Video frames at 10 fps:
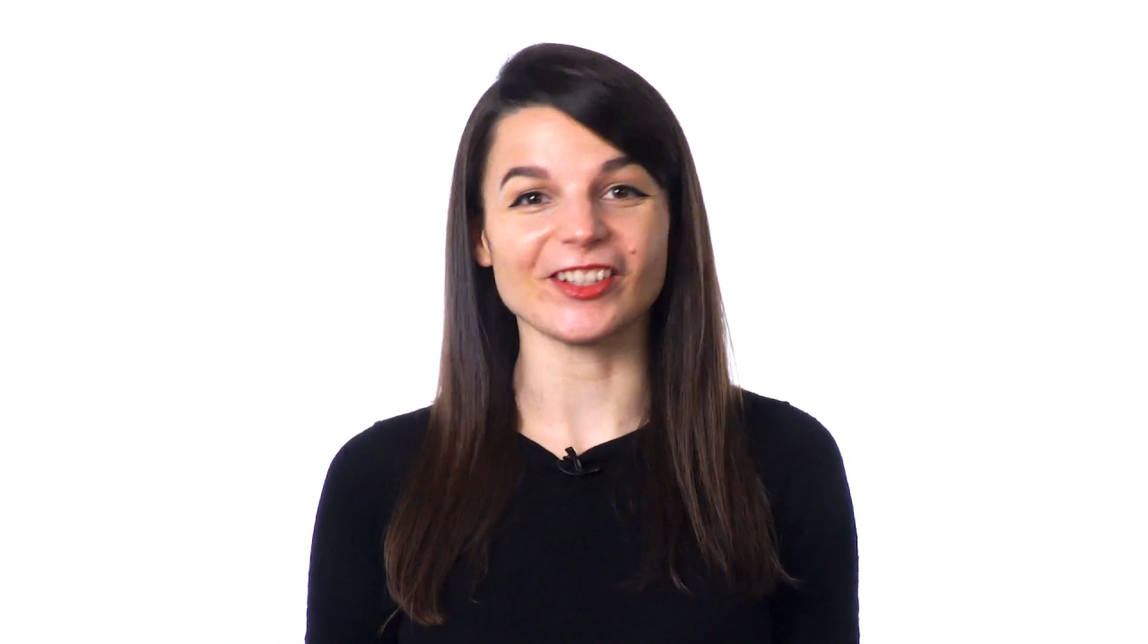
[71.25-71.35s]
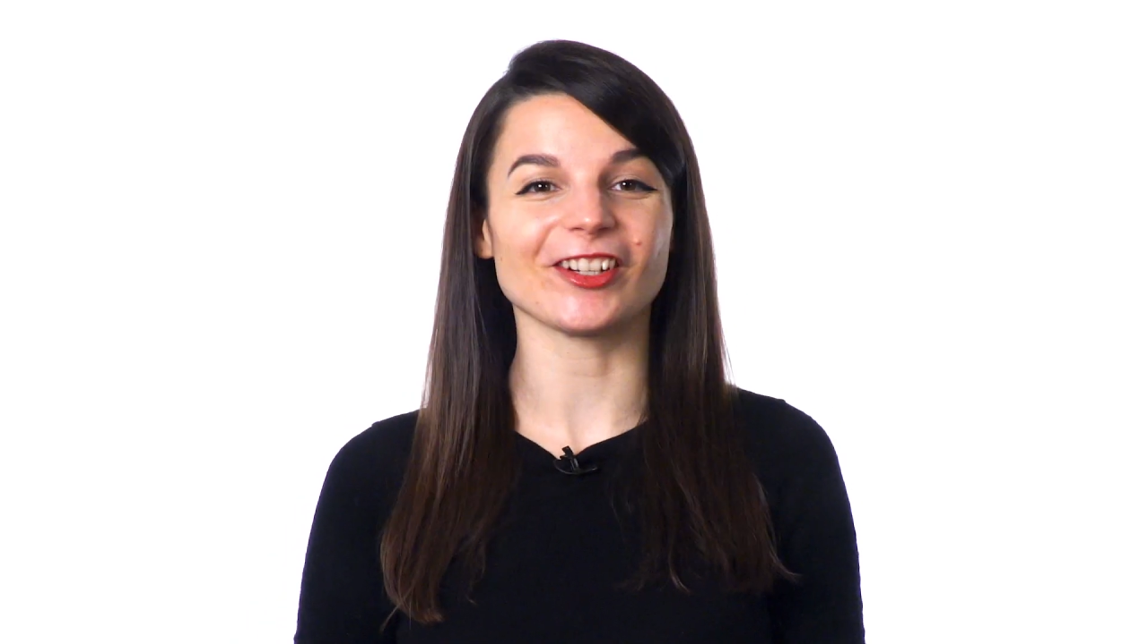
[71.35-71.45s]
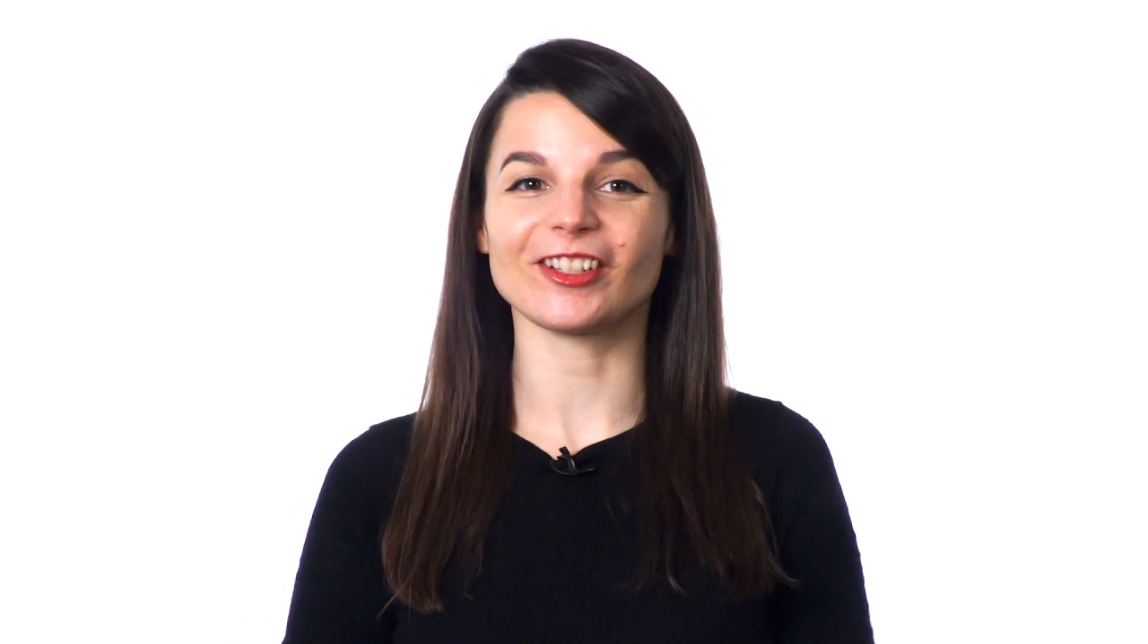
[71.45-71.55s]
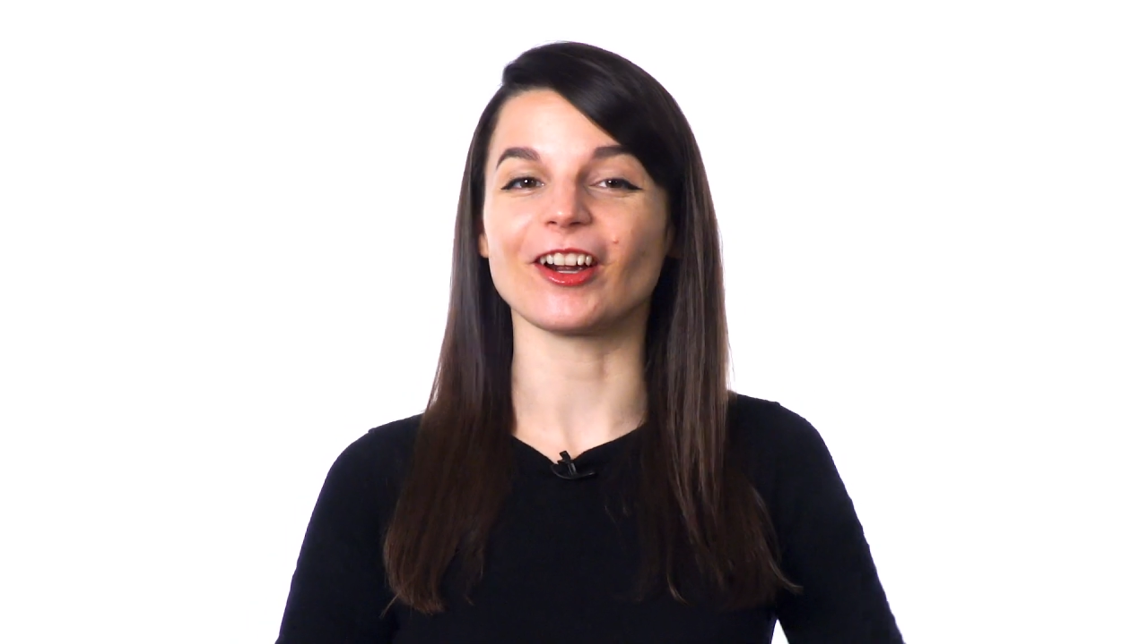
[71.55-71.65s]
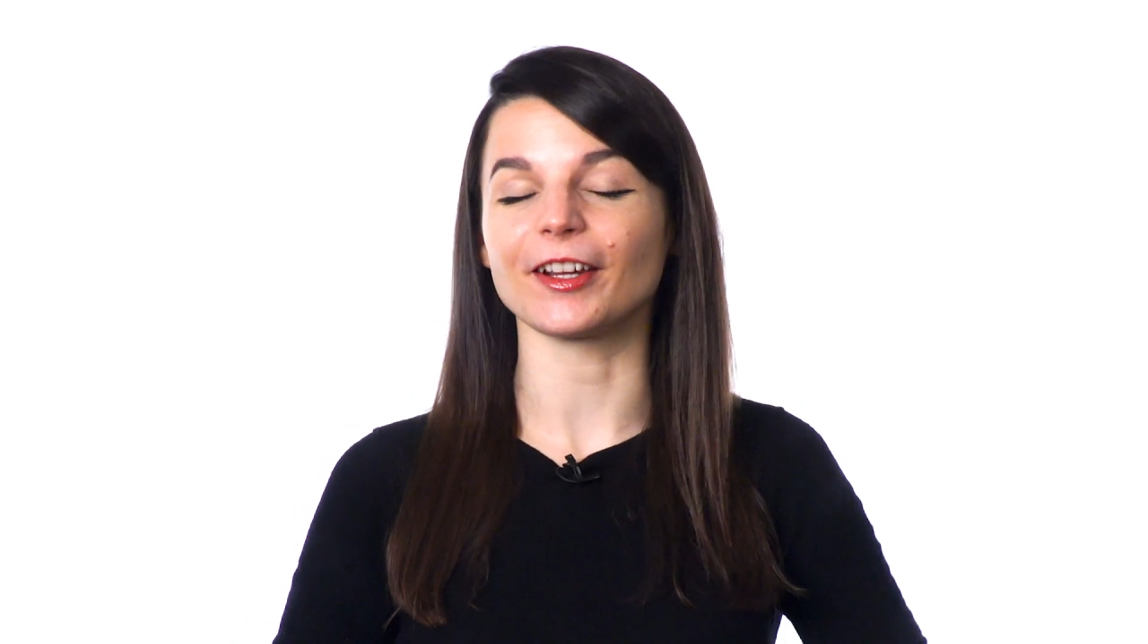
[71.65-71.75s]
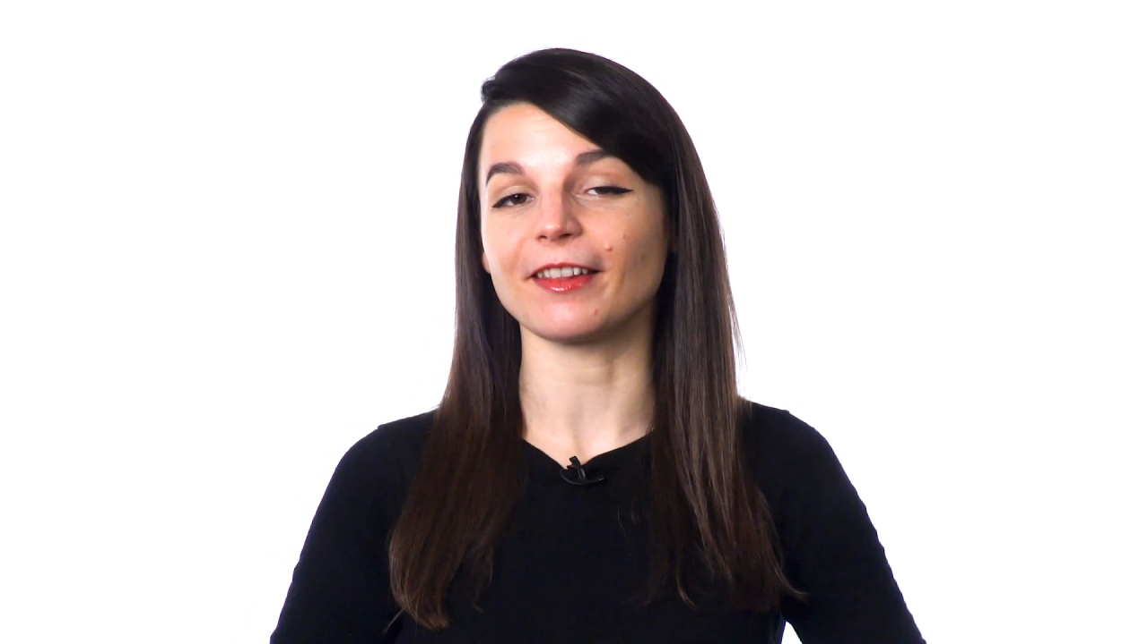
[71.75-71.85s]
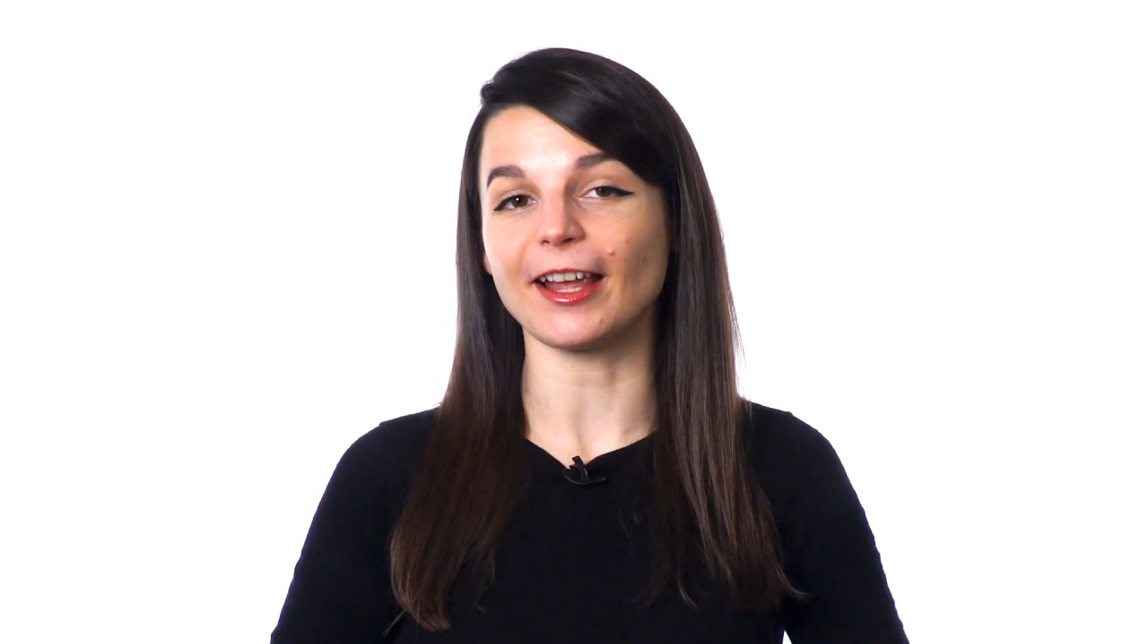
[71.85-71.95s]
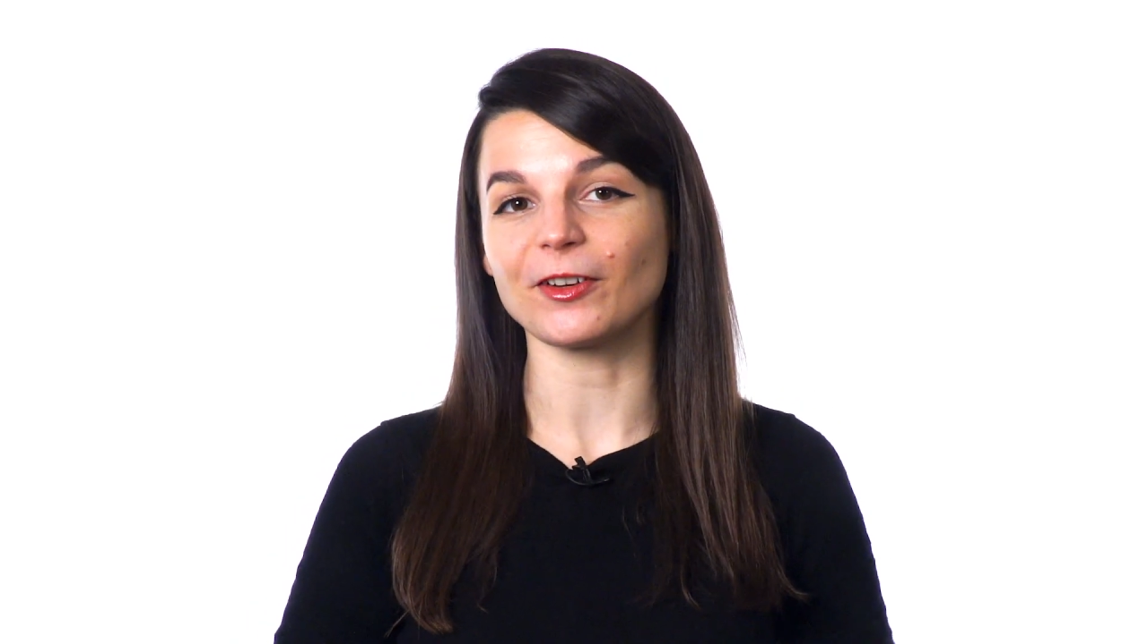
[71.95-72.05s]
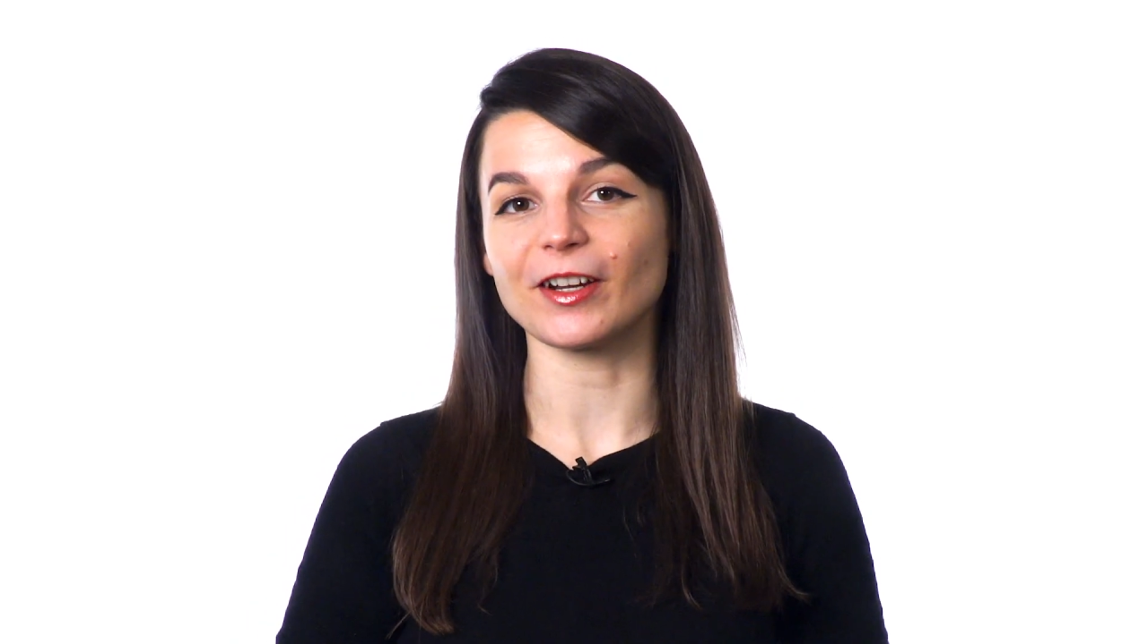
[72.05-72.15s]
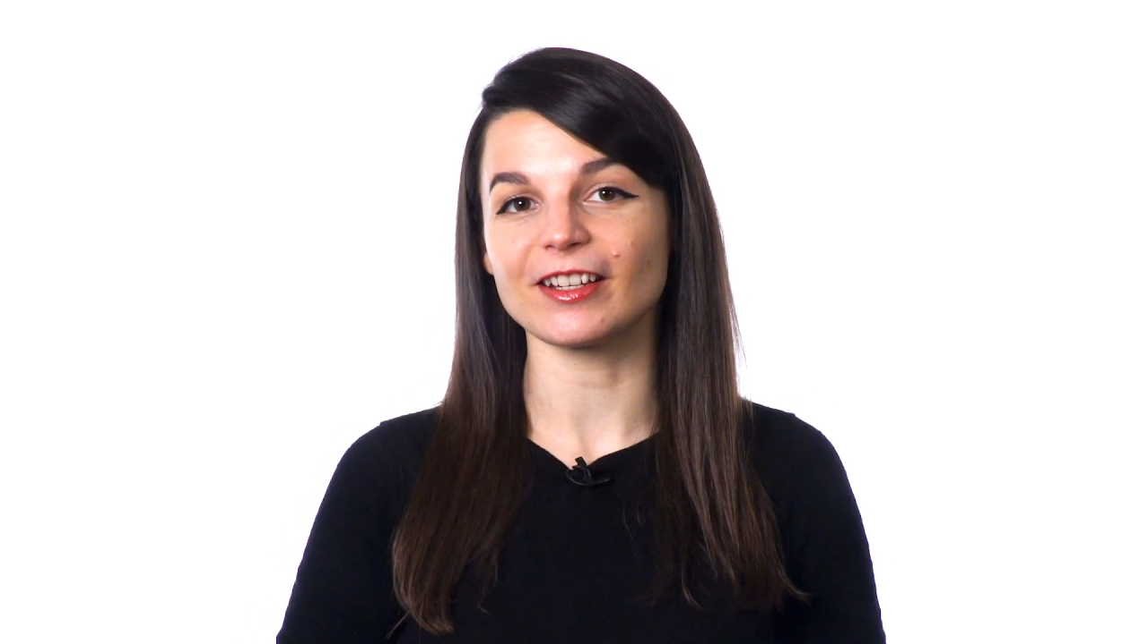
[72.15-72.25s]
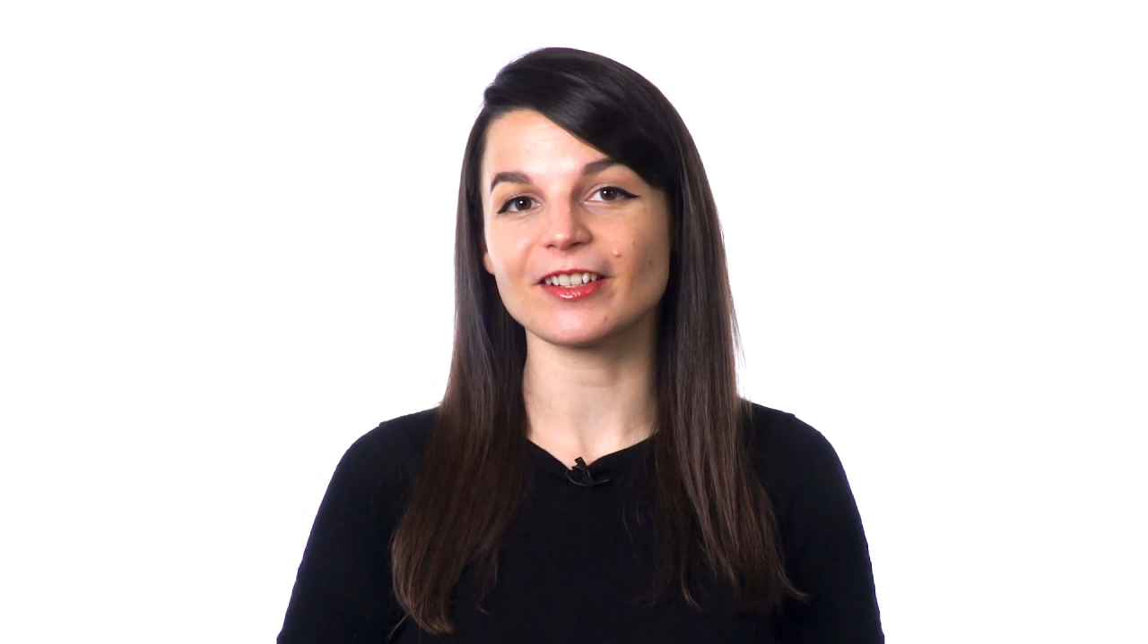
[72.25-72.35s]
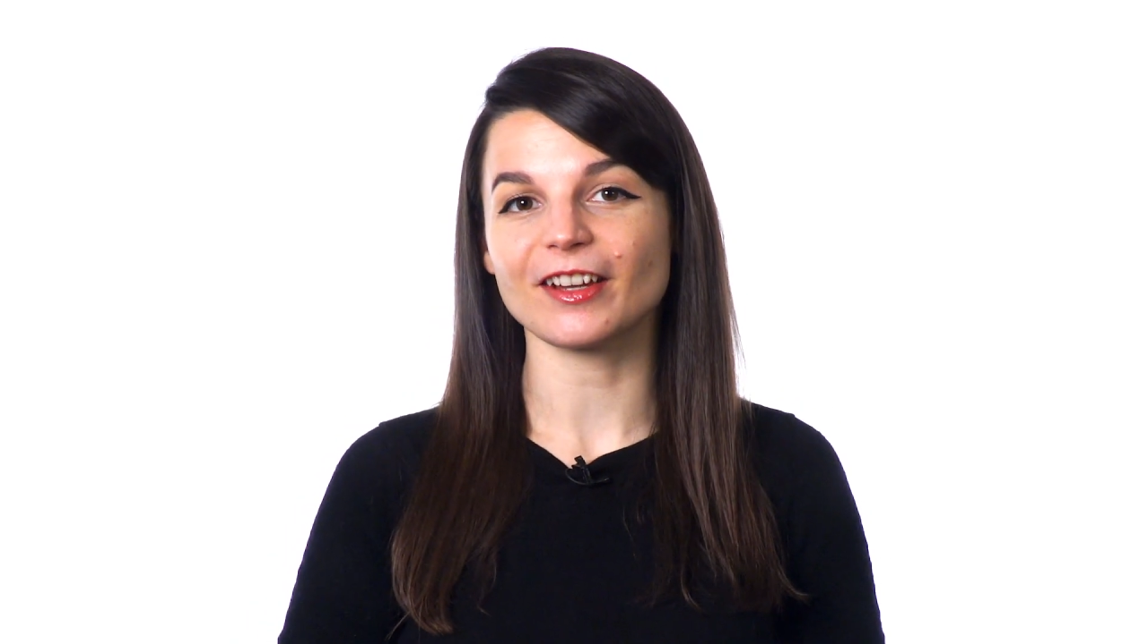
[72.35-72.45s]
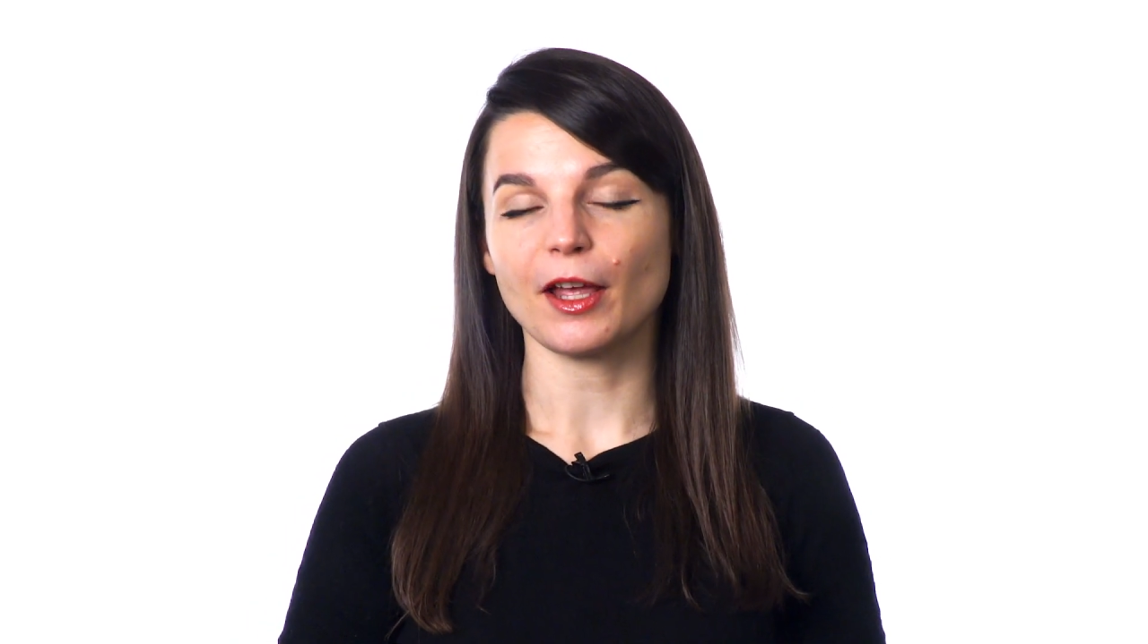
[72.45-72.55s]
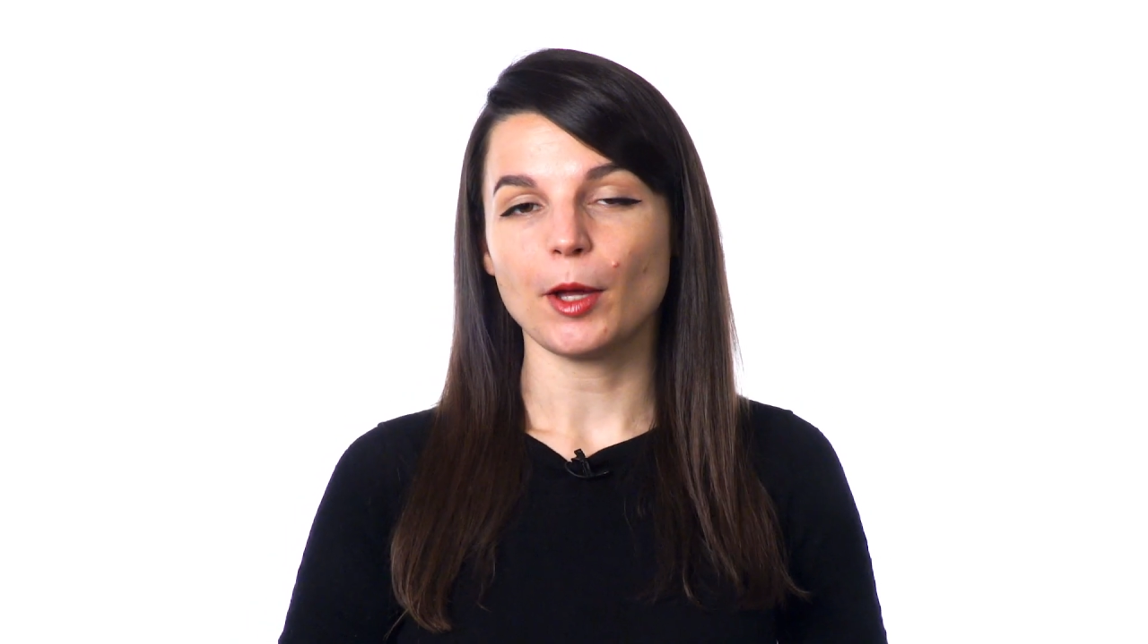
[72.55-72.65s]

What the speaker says: your target language.